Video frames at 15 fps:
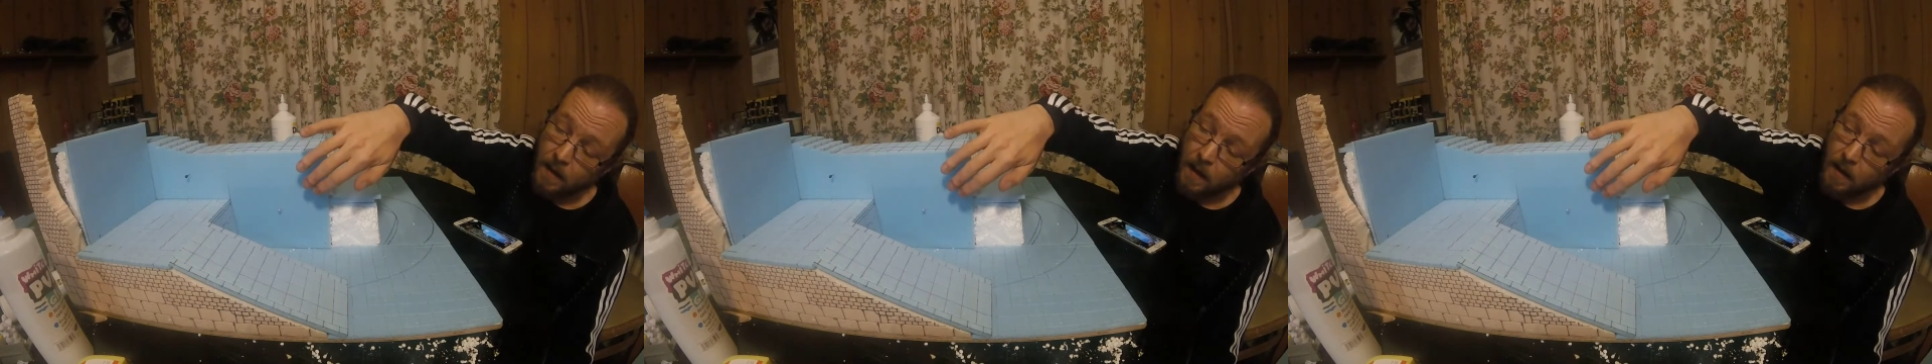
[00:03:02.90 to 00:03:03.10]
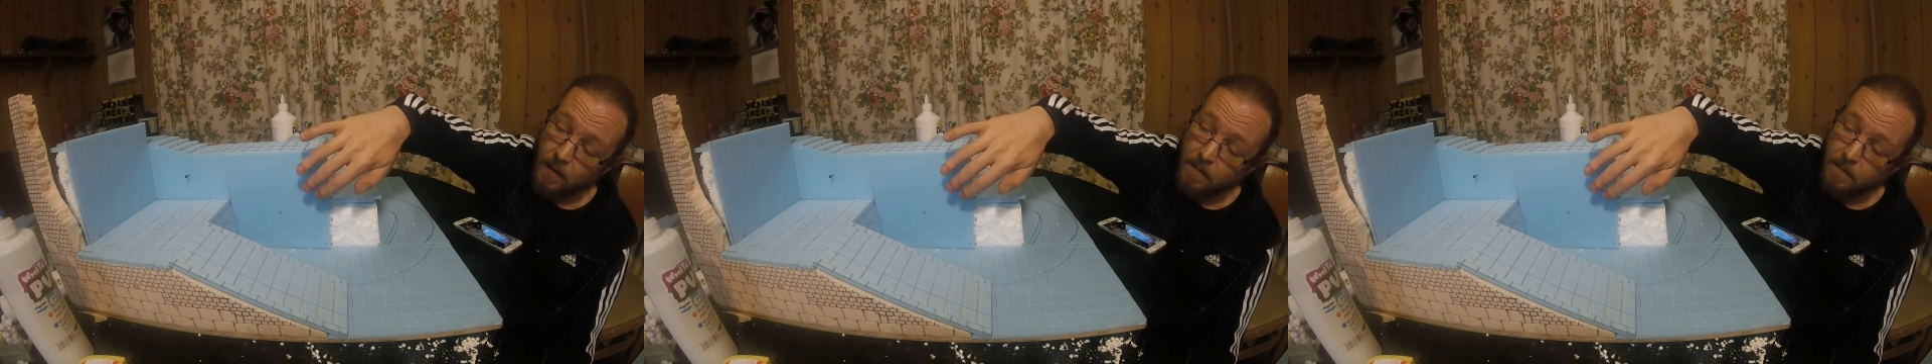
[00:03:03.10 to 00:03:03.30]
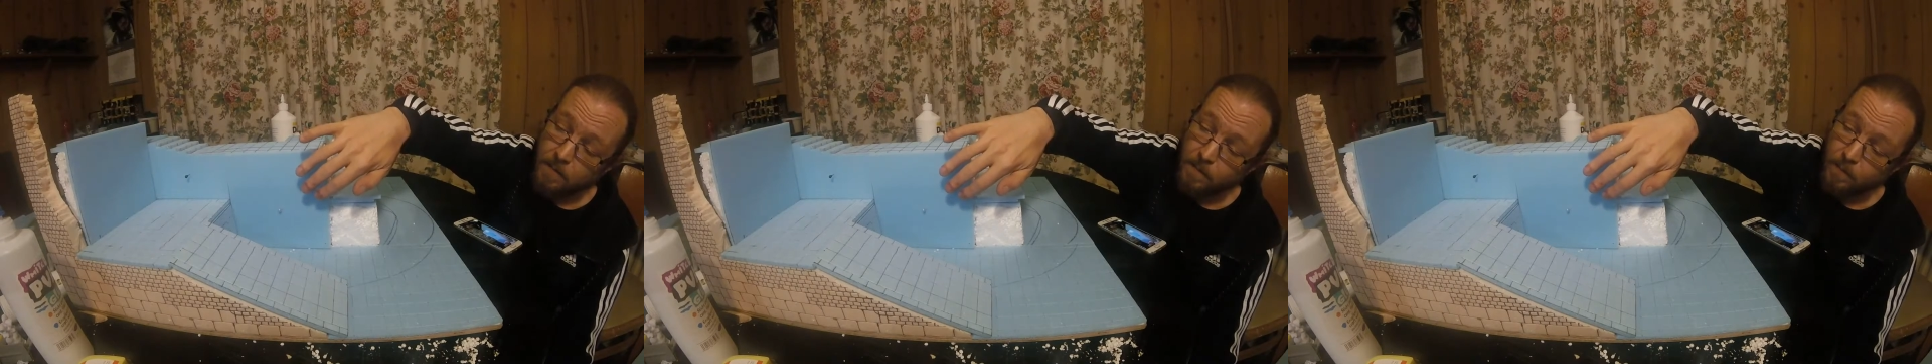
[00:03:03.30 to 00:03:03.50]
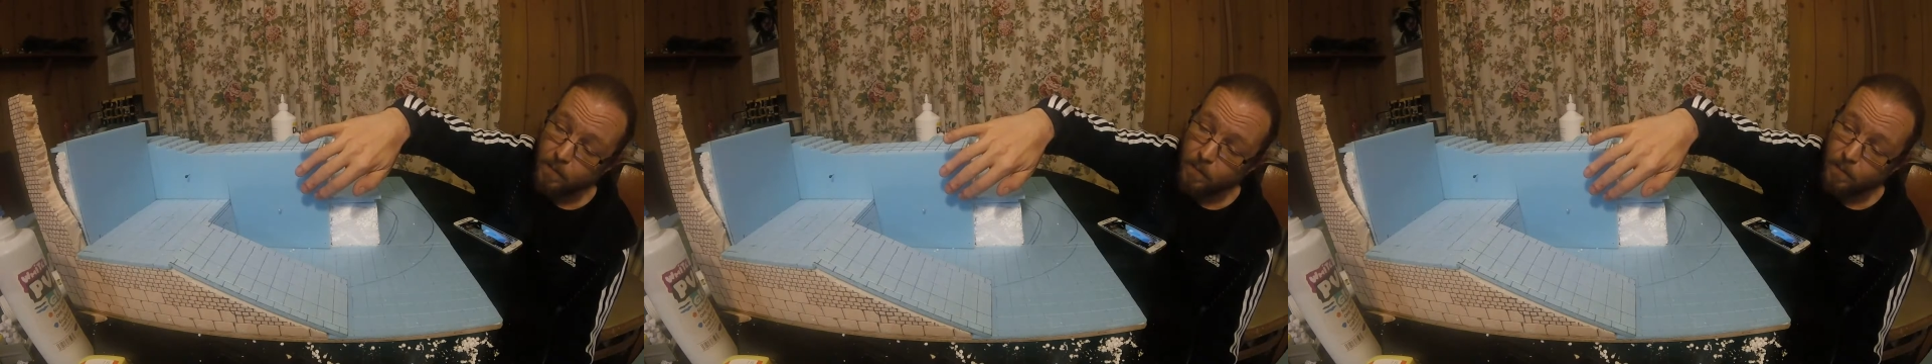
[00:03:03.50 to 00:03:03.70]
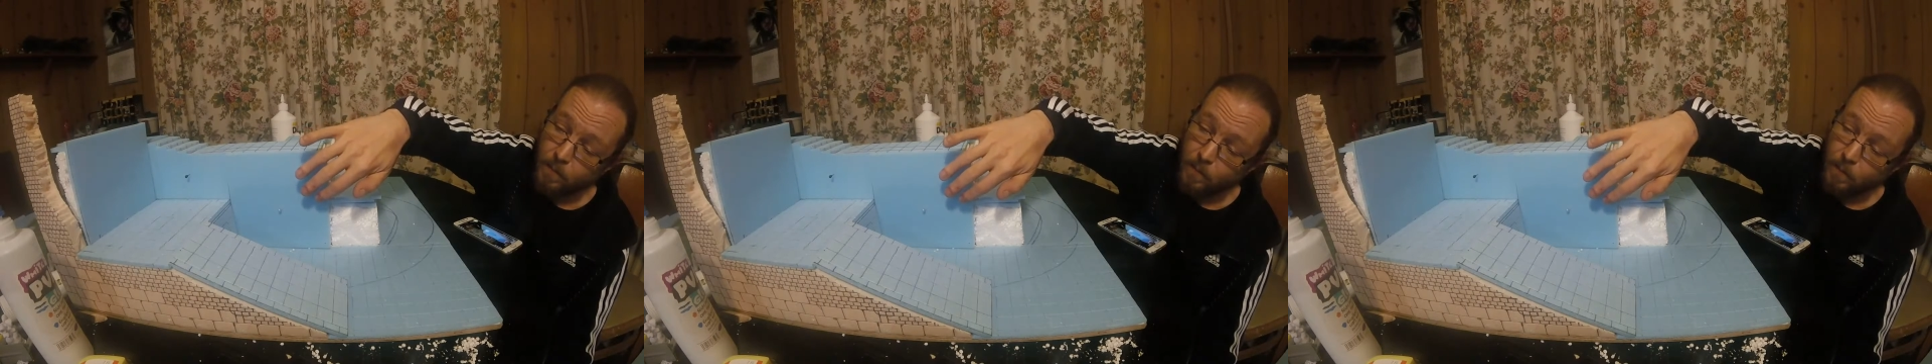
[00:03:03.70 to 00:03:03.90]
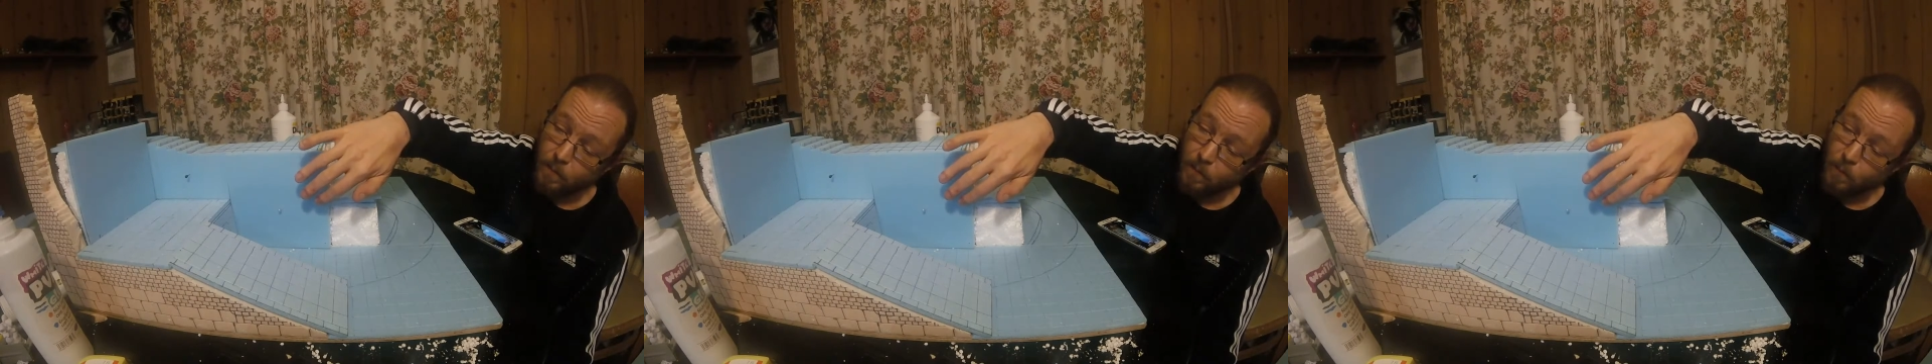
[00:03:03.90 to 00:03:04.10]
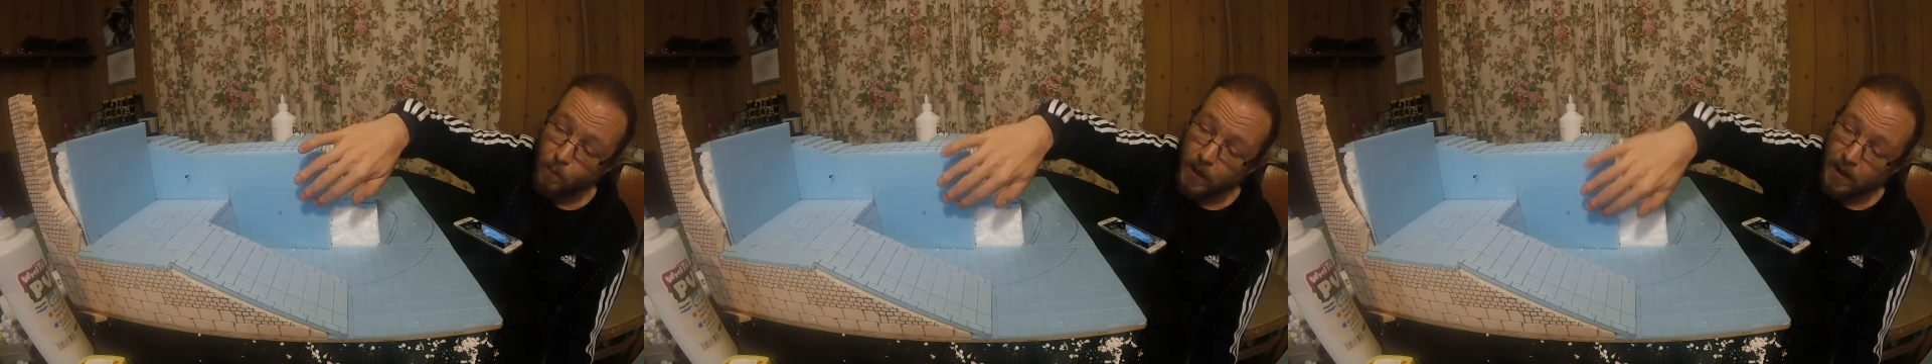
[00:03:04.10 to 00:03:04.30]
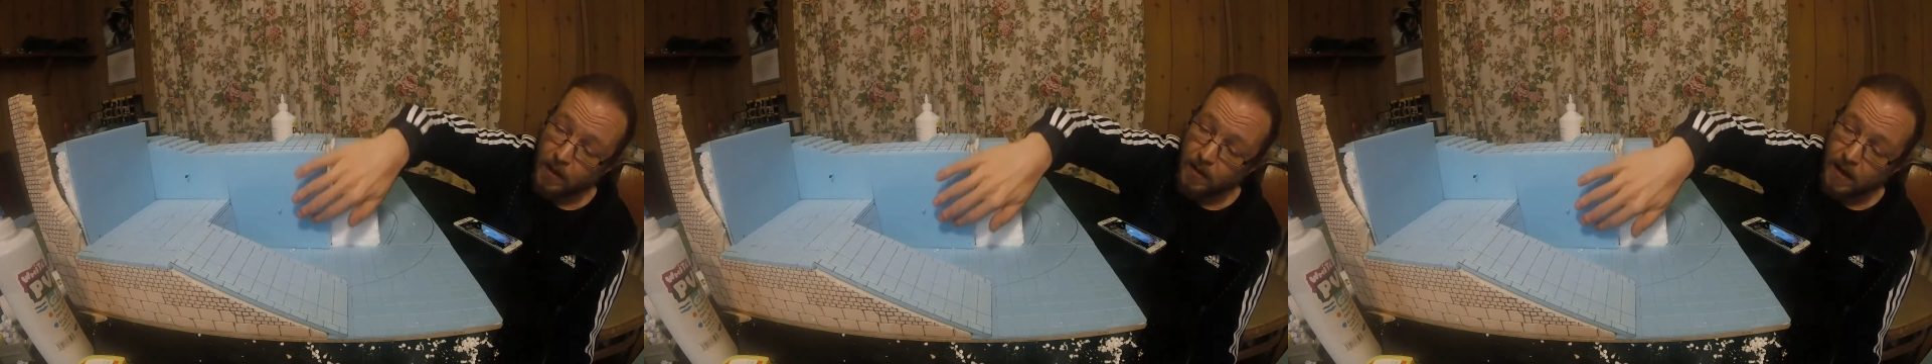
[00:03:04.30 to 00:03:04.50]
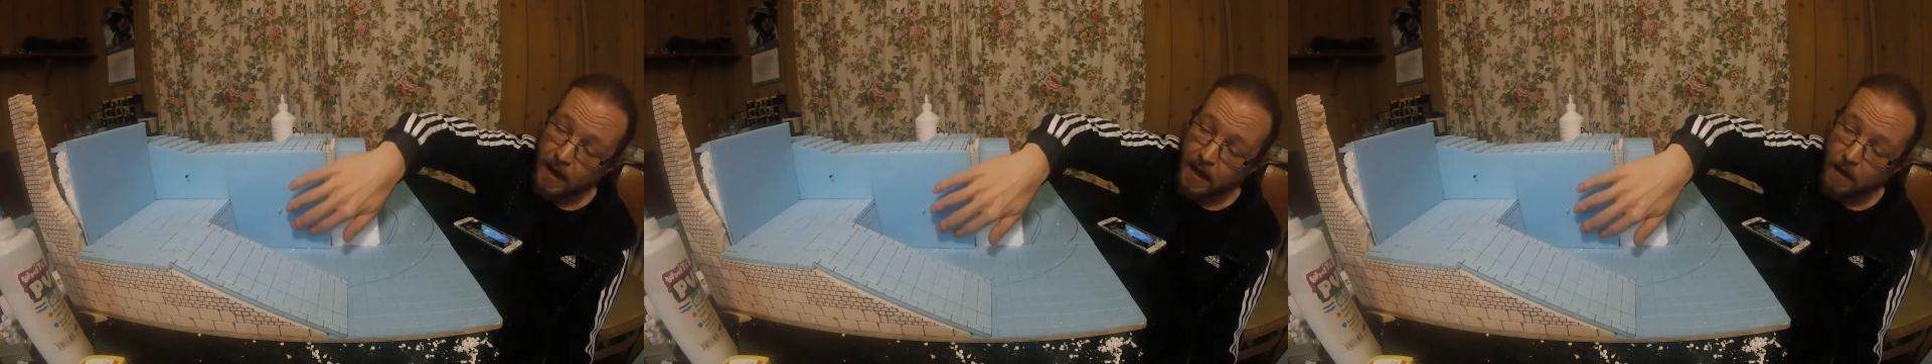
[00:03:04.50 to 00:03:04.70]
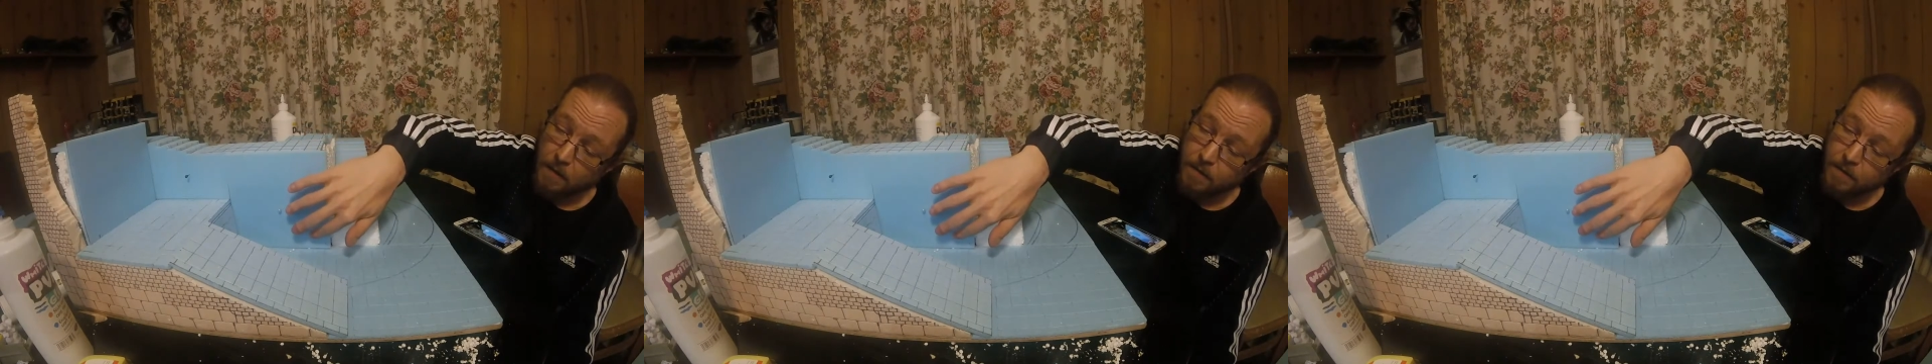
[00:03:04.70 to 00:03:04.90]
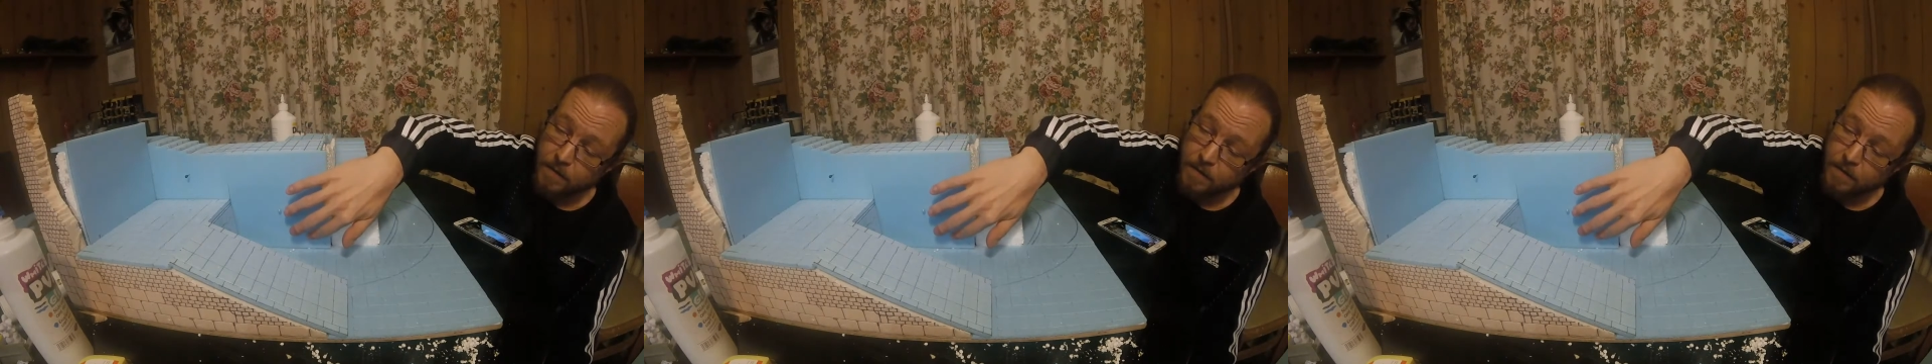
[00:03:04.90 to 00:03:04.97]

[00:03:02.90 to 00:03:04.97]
we're going to have